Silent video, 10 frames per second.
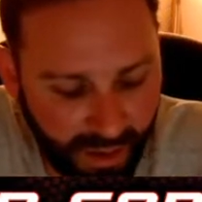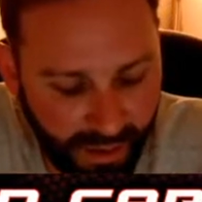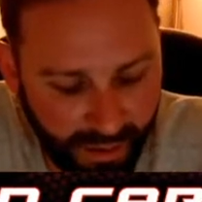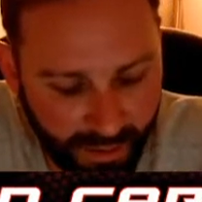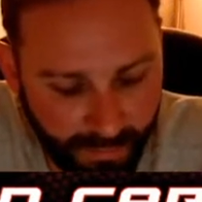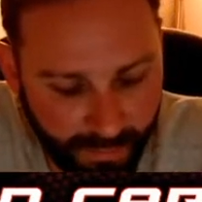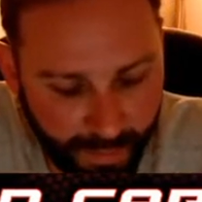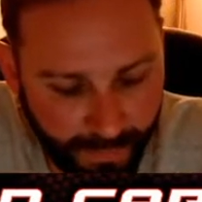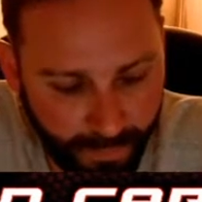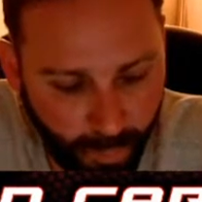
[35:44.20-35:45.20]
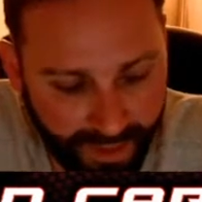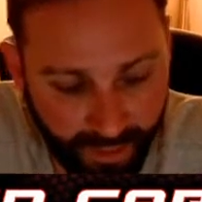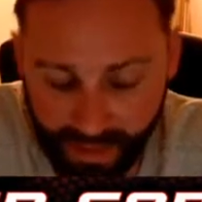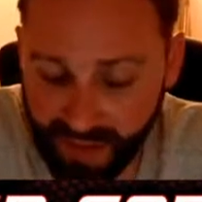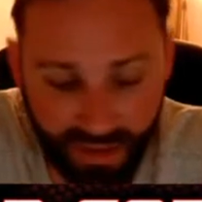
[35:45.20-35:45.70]
We
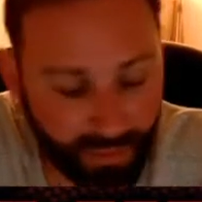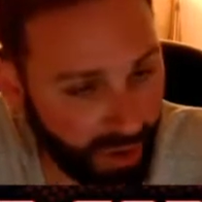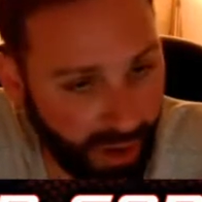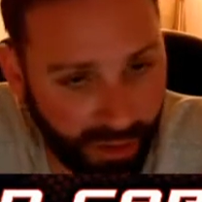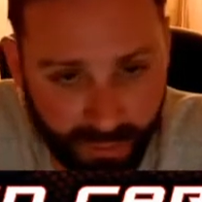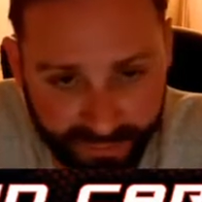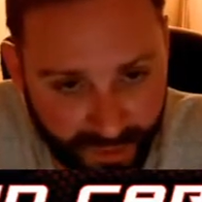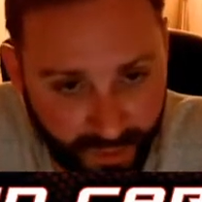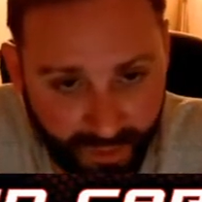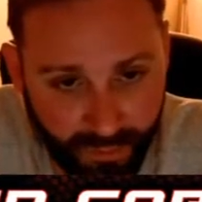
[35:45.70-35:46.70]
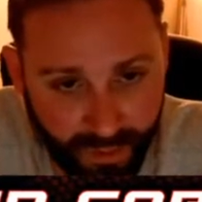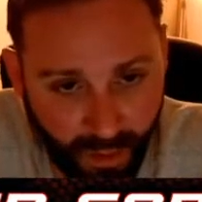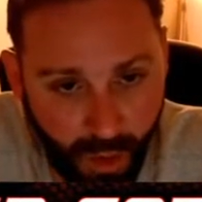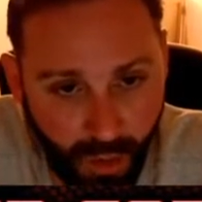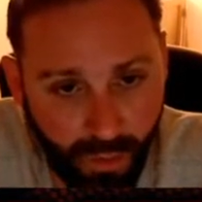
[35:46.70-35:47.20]
don't have any problem with fusing at
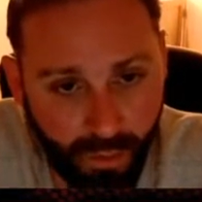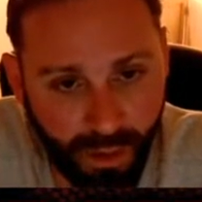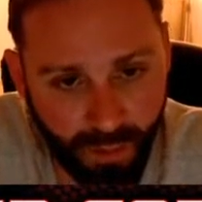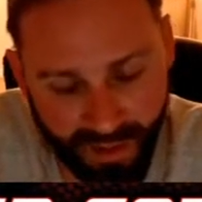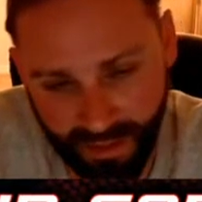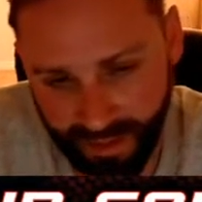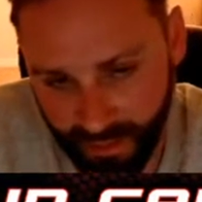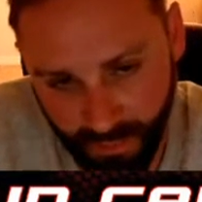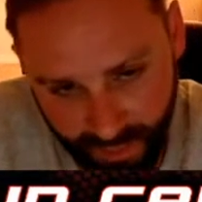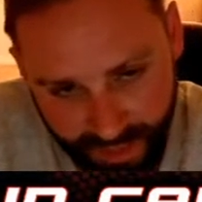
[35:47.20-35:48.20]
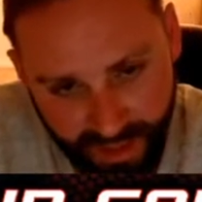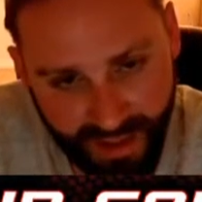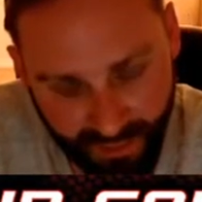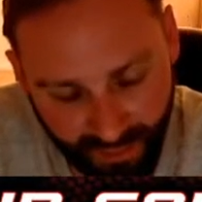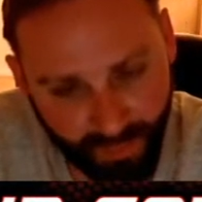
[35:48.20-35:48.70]
all. I mean, I
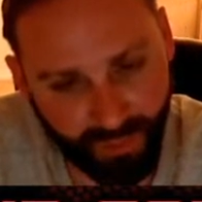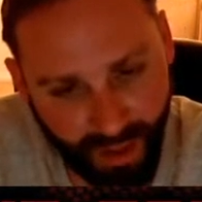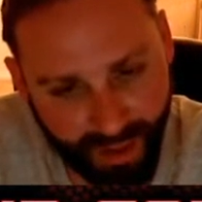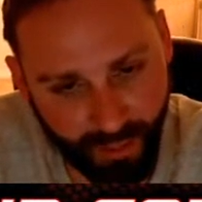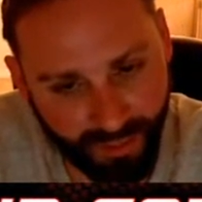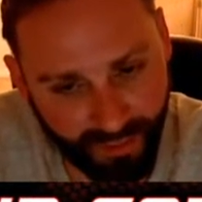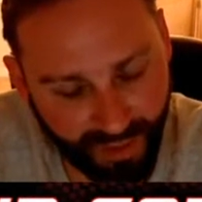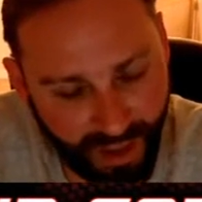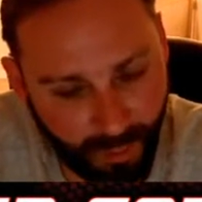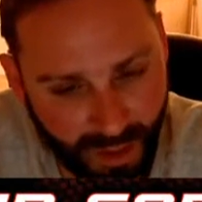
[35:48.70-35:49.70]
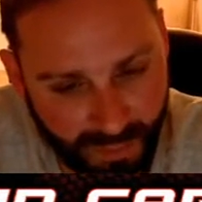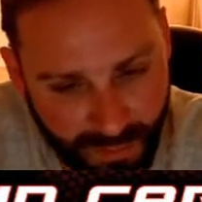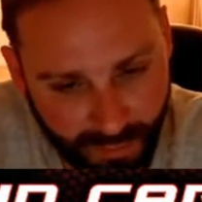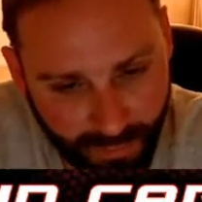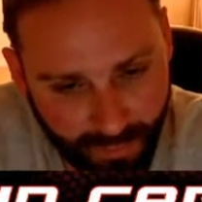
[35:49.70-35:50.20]
understand why
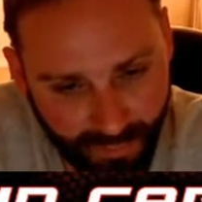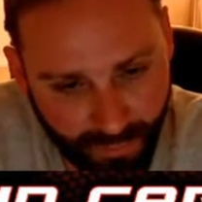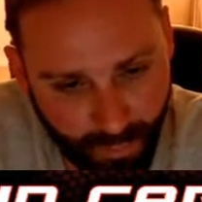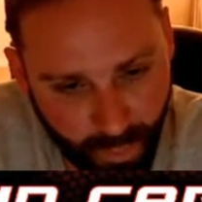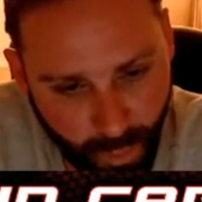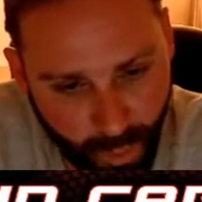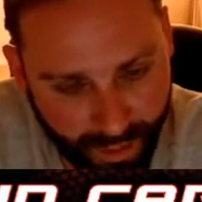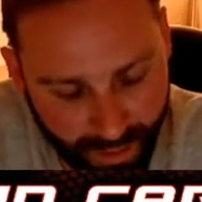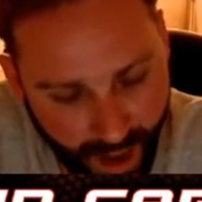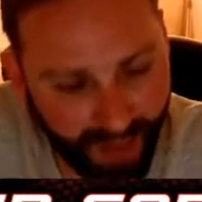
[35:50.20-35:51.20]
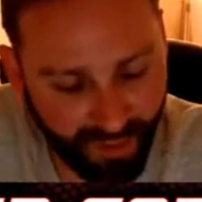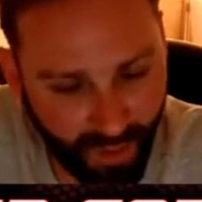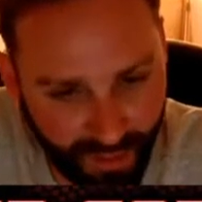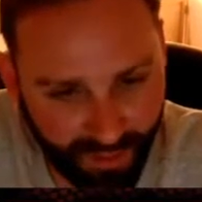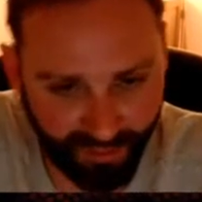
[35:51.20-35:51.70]
people want to not do it